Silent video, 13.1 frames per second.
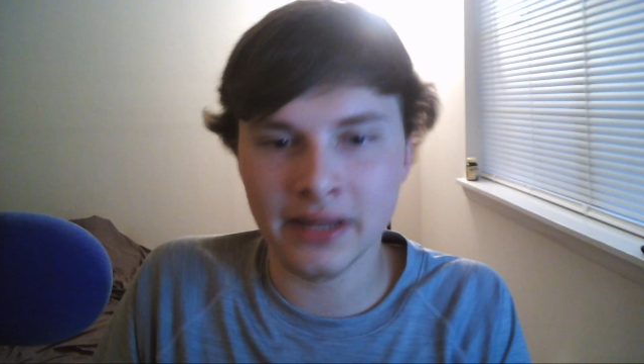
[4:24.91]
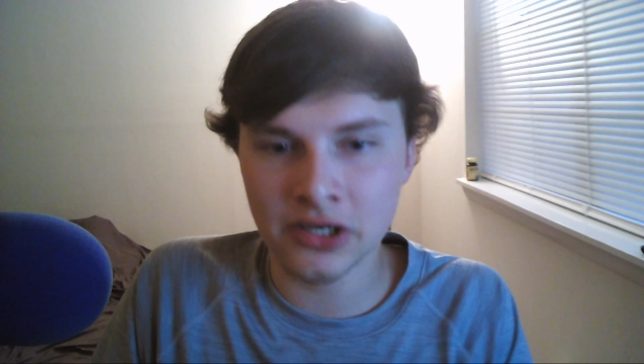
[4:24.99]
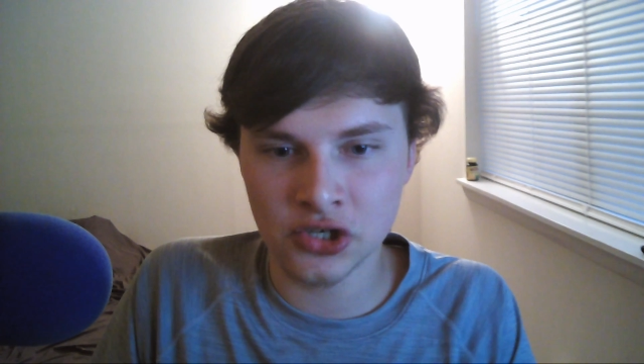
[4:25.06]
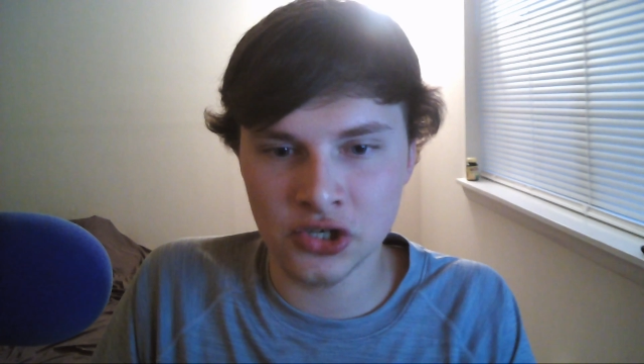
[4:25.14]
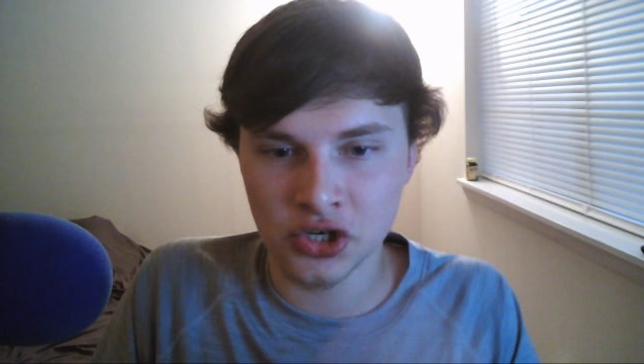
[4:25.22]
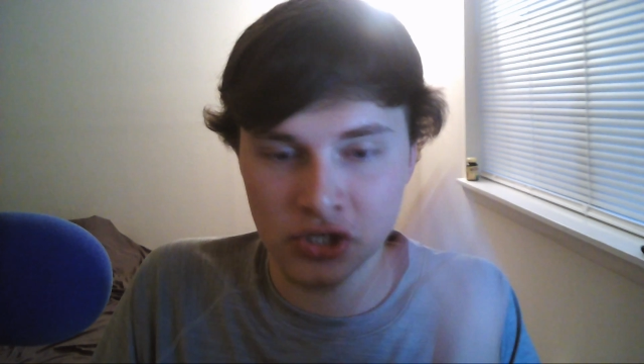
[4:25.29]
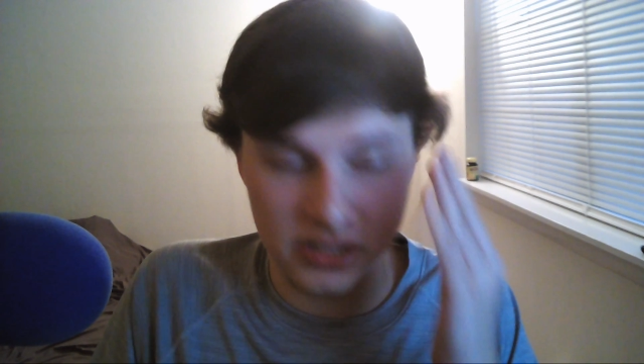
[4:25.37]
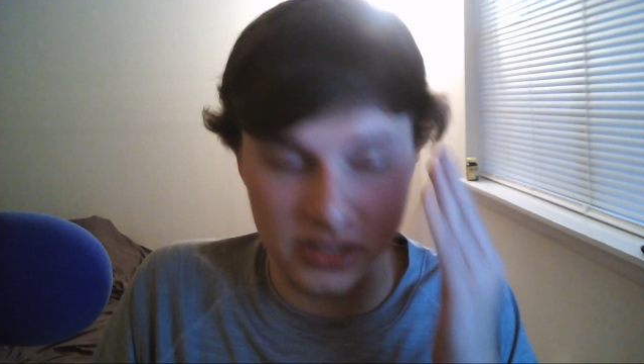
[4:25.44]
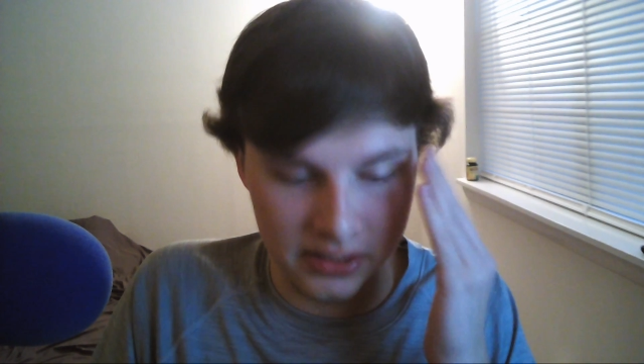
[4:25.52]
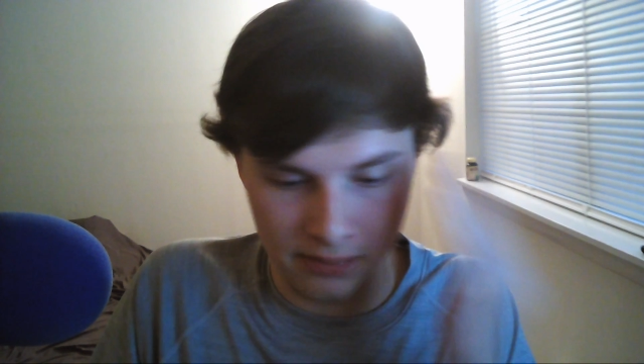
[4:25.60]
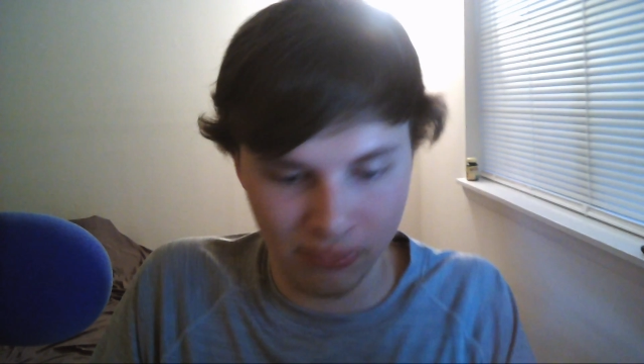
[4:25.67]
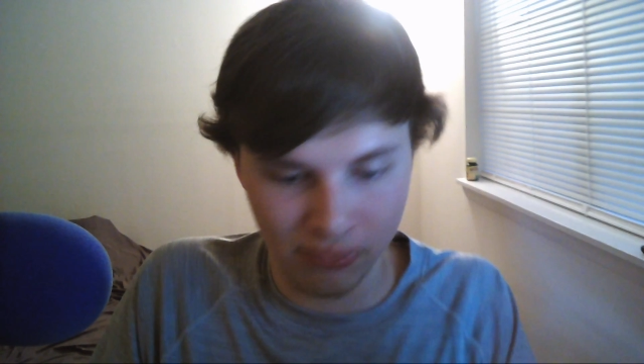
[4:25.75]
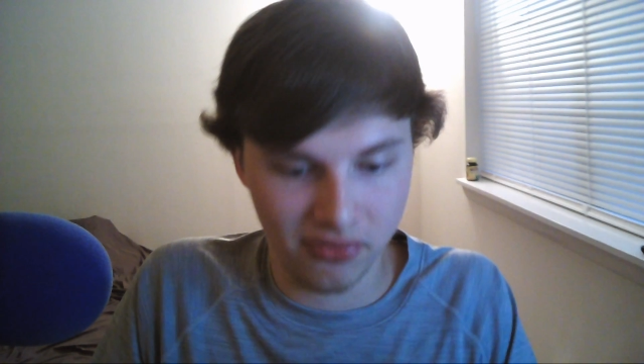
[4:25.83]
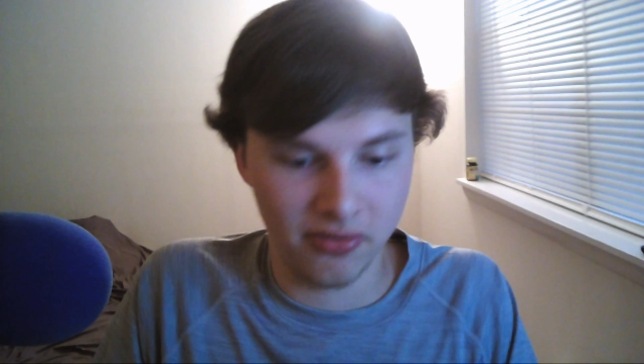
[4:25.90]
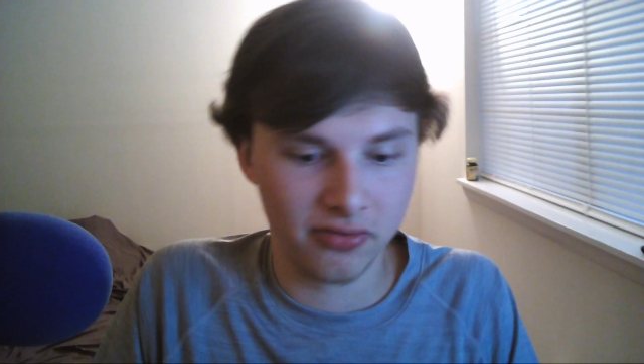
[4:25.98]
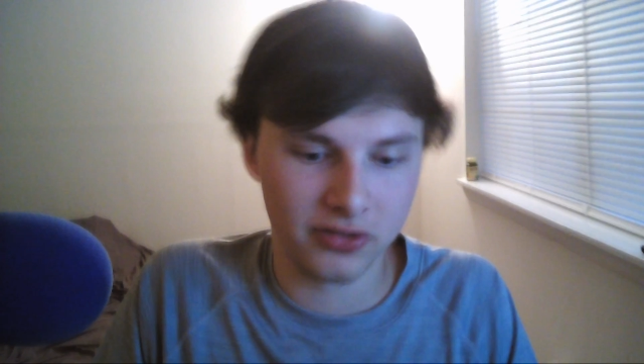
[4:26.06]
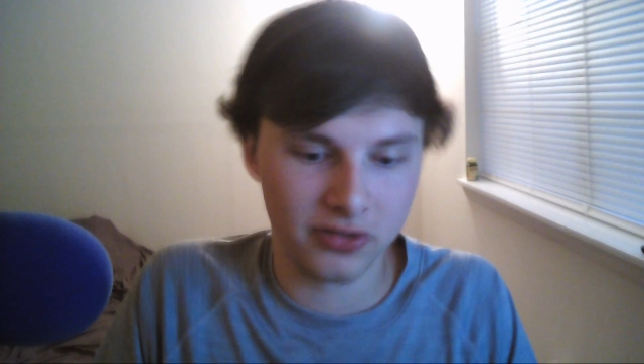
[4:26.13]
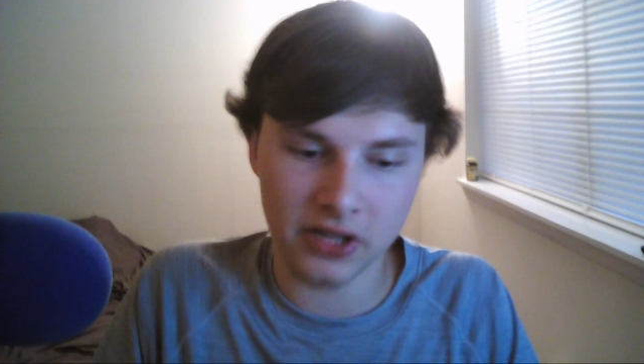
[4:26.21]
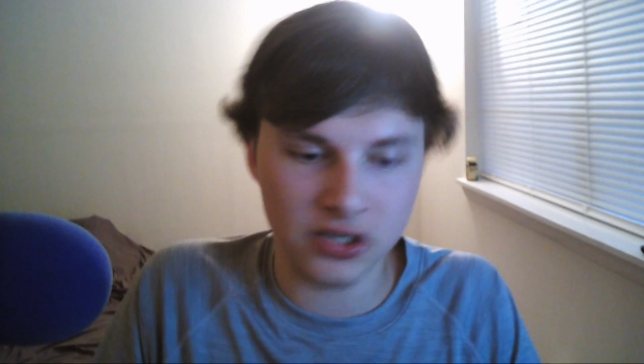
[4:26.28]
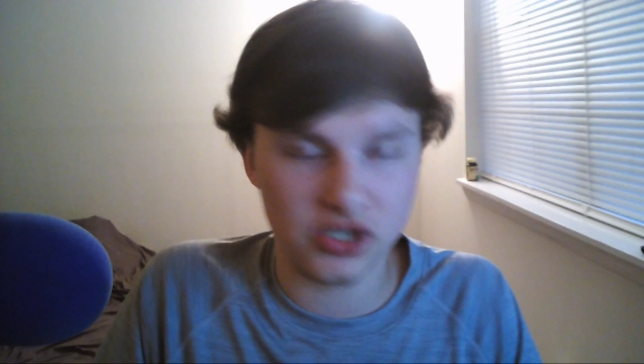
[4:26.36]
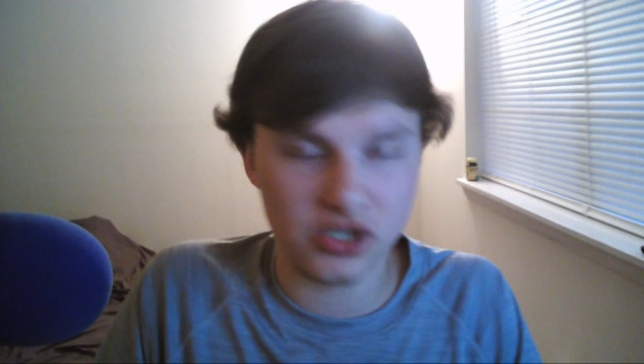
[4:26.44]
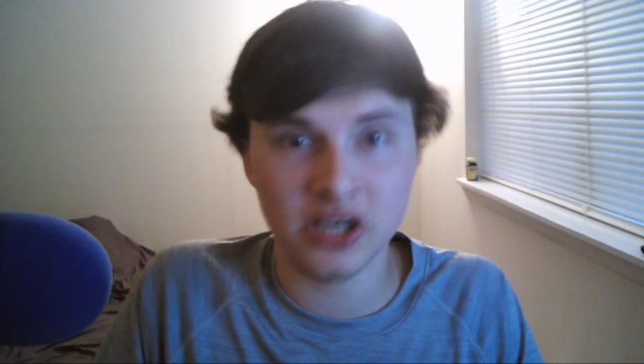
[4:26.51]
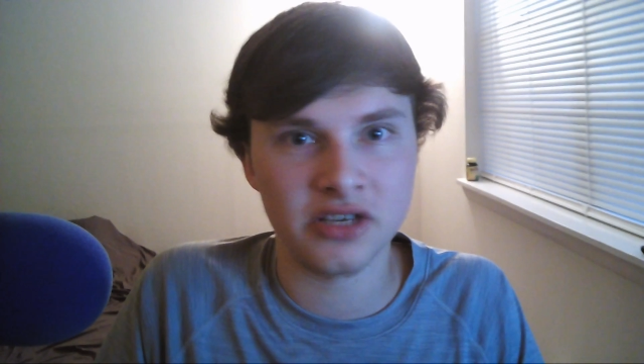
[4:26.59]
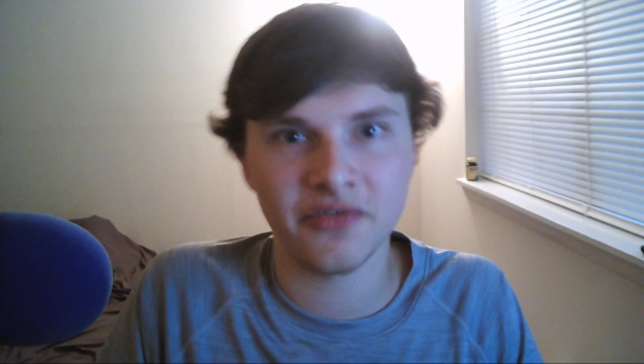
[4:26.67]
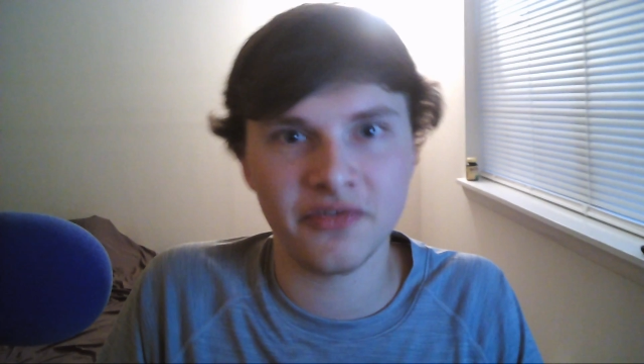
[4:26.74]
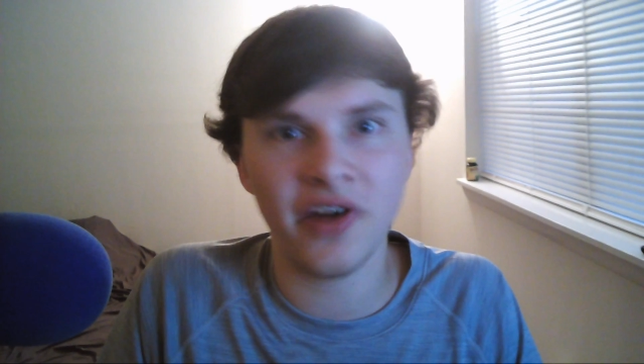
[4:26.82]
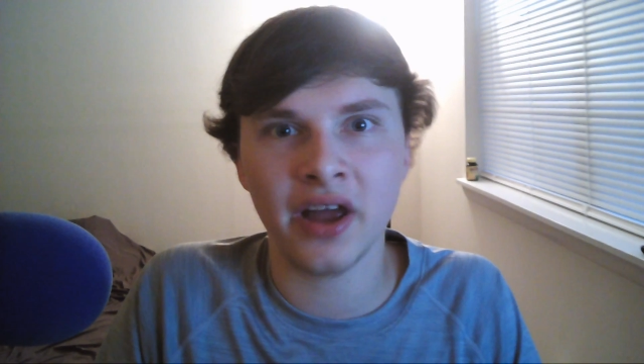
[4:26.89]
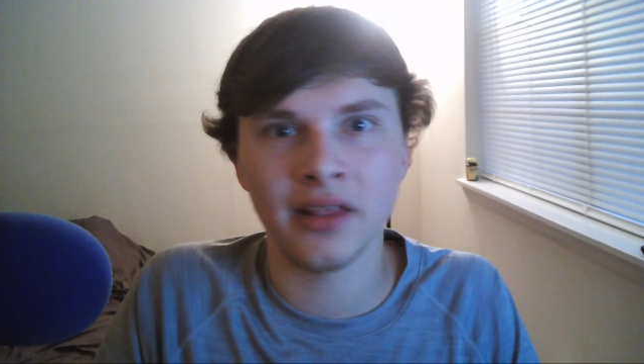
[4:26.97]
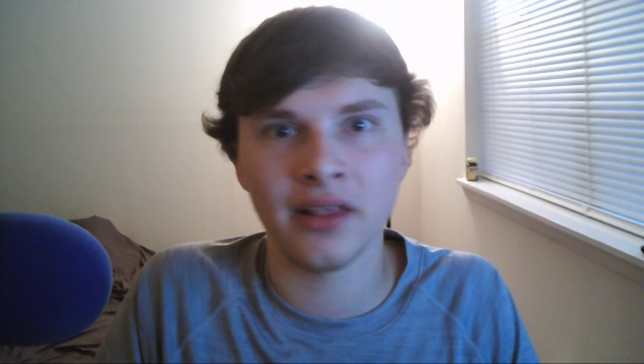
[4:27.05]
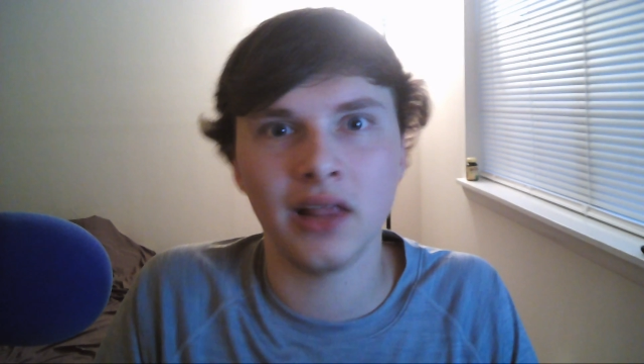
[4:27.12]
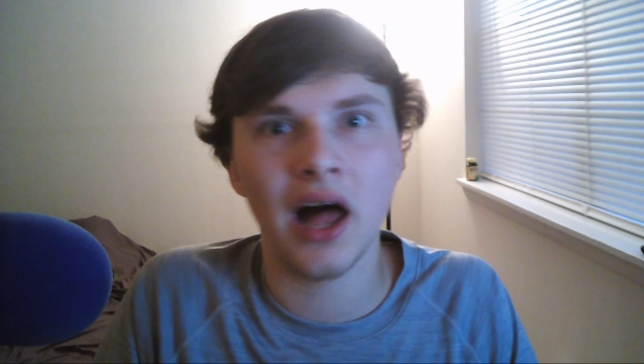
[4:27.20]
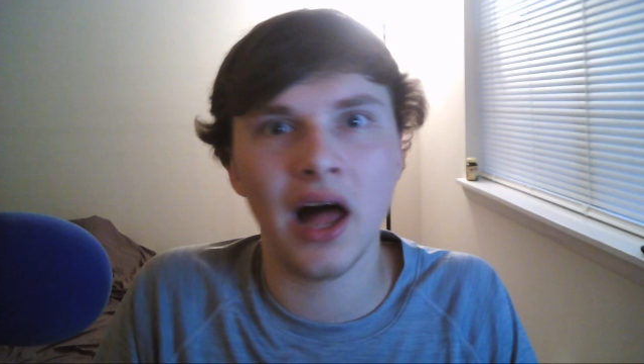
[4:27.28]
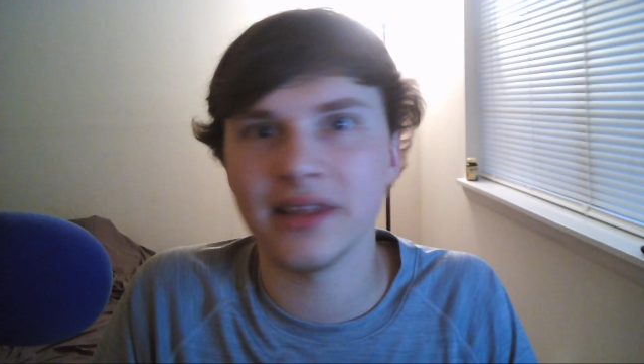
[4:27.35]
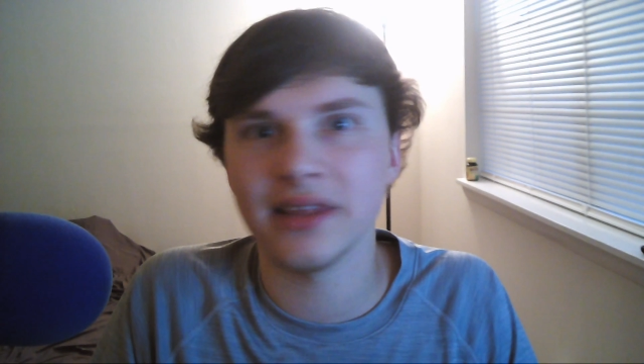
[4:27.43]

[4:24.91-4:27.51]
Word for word: there's just there's there's a fucking lot.